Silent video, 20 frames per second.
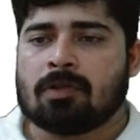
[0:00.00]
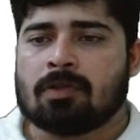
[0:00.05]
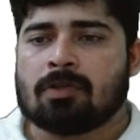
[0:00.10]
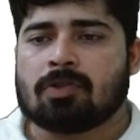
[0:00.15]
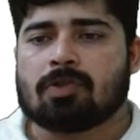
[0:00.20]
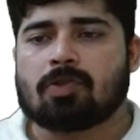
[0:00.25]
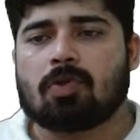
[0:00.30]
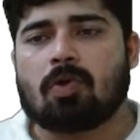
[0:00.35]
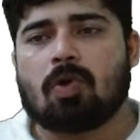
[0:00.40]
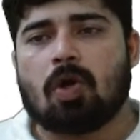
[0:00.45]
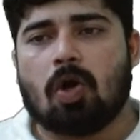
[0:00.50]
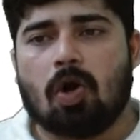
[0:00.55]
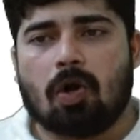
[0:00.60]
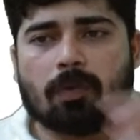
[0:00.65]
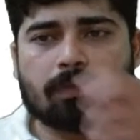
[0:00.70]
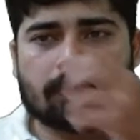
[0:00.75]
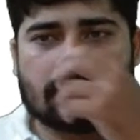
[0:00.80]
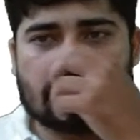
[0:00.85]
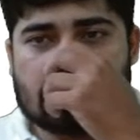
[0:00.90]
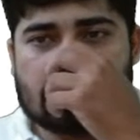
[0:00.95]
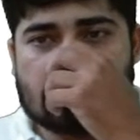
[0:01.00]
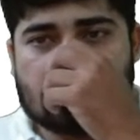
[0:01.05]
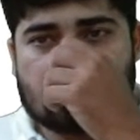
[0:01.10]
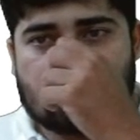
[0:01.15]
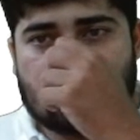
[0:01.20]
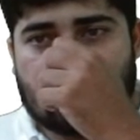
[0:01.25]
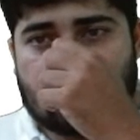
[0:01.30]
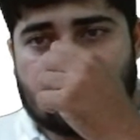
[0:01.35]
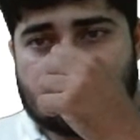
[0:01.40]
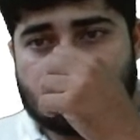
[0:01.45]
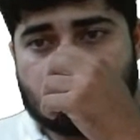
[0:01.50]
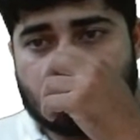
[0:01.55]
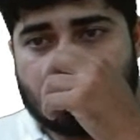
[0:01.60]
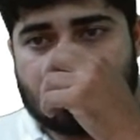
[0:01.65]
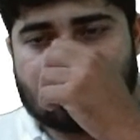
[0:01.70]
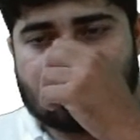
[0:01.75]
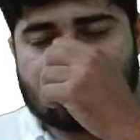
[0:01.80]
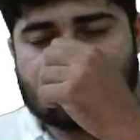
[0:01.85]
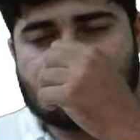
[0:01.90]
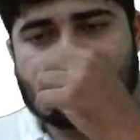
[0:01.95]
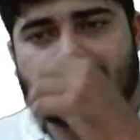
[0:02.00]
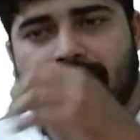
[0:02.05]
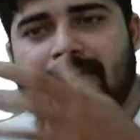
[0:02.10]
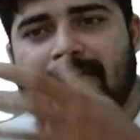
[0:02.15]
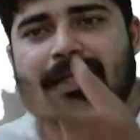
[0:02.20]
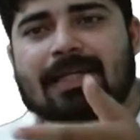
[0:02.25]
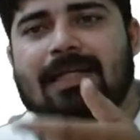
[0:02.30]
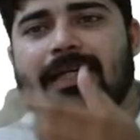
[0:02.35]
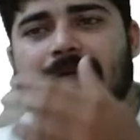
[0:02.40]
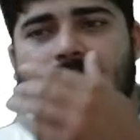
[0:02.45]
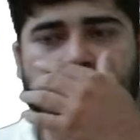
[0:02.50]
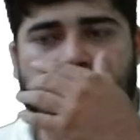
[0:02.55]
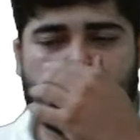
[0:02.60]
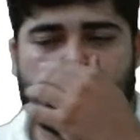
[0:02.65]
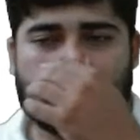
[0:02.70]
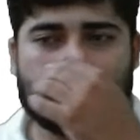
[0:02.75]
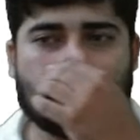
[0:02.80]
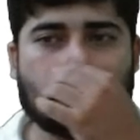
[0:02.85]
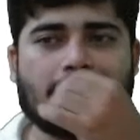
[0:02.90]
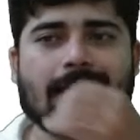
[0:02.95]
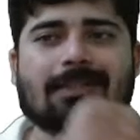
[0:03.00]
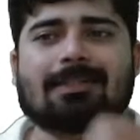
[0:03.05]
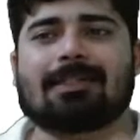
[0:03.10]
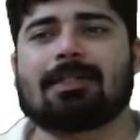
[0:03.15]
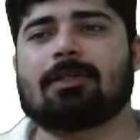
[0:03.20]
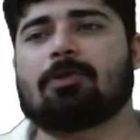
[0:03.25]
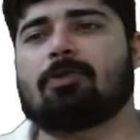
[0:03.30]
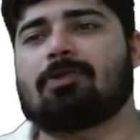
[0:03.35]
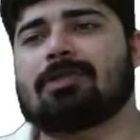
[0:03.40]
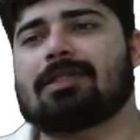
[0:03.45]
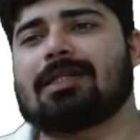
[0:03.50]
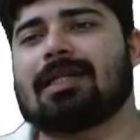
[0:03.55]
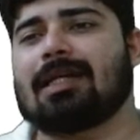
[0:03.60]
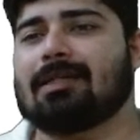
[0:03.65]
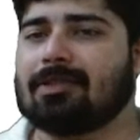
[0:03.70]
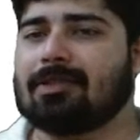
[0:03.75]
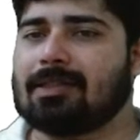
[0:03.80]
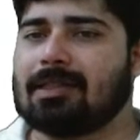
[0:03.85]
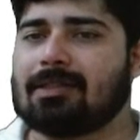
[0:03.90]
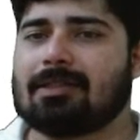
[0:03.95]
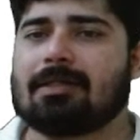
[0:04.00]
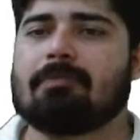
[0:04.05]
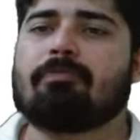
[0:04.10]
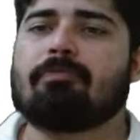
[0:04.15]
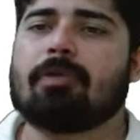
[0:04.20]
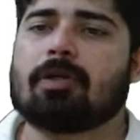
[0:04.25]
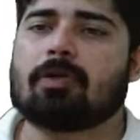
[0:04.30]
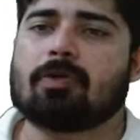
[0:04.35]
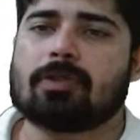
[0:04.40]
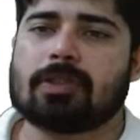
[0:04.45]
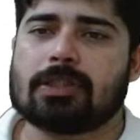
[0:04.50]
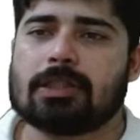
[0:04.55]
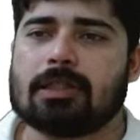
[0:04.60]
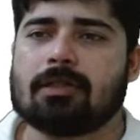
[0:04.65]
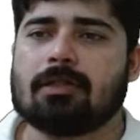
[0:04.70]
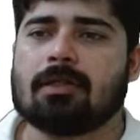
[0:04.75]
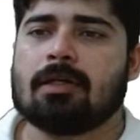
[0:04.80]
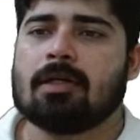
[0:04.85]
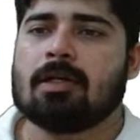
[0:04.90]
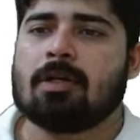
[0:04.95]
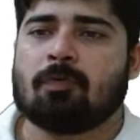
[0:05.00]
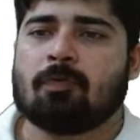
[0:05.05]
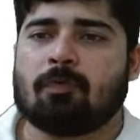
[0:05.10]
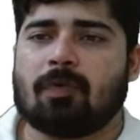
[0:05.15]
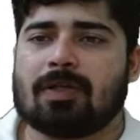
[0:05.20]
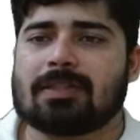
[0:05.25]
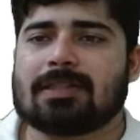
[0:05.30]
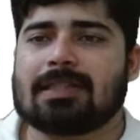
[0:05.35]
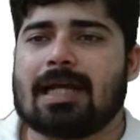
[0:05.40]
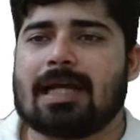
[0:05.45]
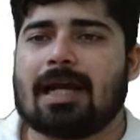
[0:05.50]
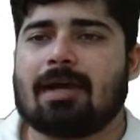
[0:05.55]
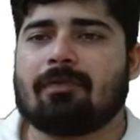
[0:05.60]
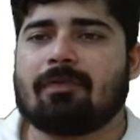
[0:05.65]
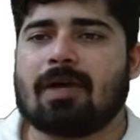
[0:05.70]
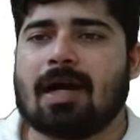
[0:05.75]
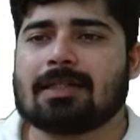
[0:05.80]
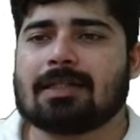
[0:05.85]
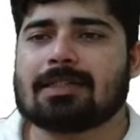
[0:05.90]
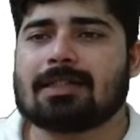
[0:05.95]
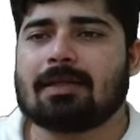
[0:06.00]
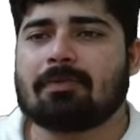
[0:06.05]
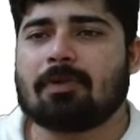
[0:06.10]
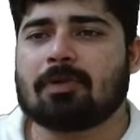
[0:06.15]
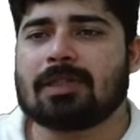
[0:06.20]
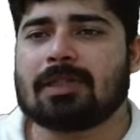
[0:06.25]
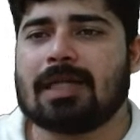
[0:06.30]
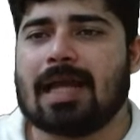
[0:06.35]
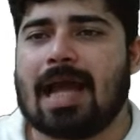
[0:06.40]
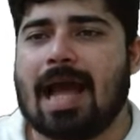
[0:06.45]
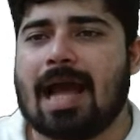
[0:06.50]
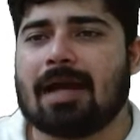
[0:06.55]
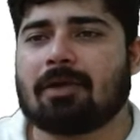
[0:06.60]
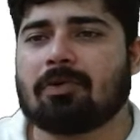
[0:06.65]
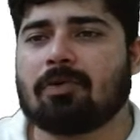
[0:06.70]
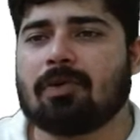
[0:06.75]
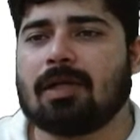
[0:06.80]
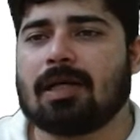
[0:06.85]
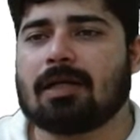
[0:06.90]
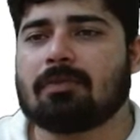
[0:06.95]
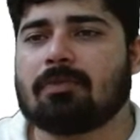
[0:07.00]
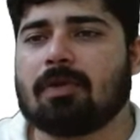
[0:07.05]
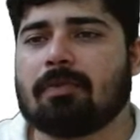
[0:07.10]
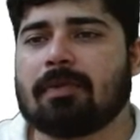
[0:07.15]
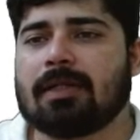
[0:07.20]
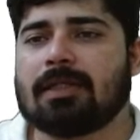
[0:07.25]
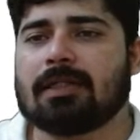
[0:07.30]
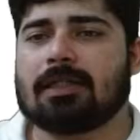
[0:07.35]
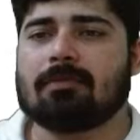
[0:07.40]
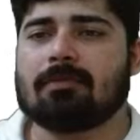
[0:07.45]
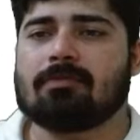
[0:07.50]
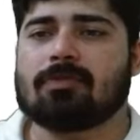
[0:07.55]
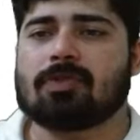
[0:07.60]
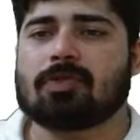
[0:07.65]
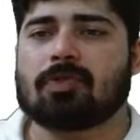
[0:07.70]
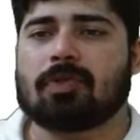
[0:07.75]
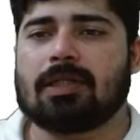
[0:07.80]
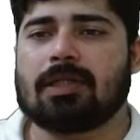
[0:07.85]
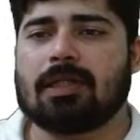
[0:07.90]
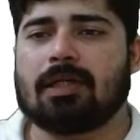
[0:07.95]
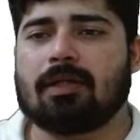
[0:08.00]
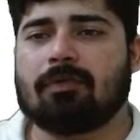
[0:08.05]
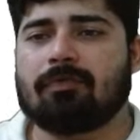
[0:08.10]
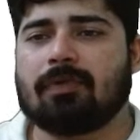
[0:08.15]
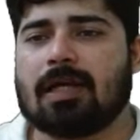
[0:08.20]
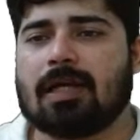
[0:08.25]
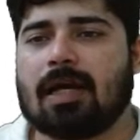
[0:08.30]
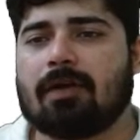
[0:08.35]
So, hope this is clear, students. It's a very interesting question and it's a simple question. First, they have asked about the angular momentum. So, here we